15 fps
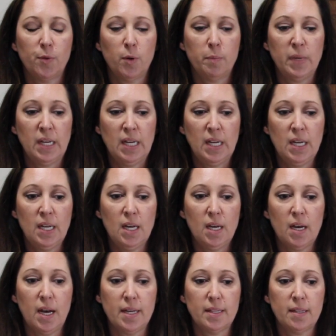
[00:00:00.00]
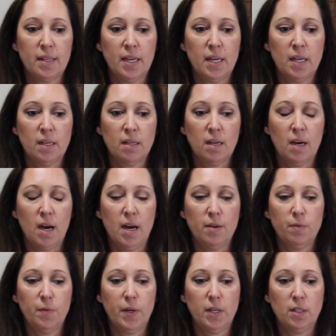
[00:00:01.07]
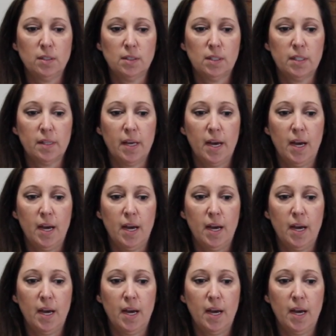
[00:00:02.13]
for me, I think I felt